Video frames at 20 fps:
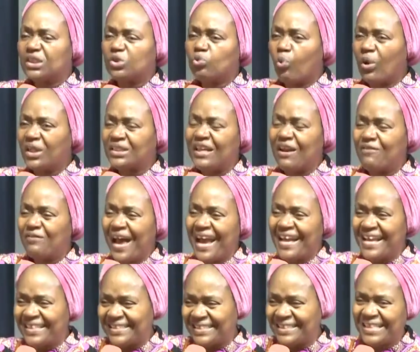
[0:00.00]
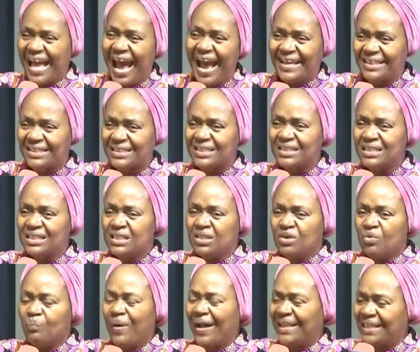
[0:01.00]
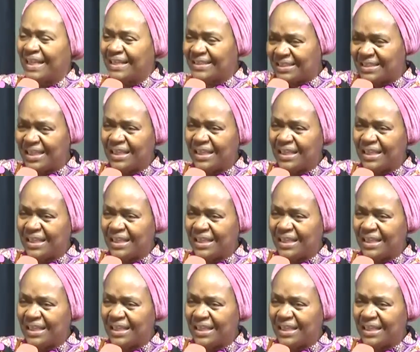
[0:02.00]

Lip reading: That is whatever is signed by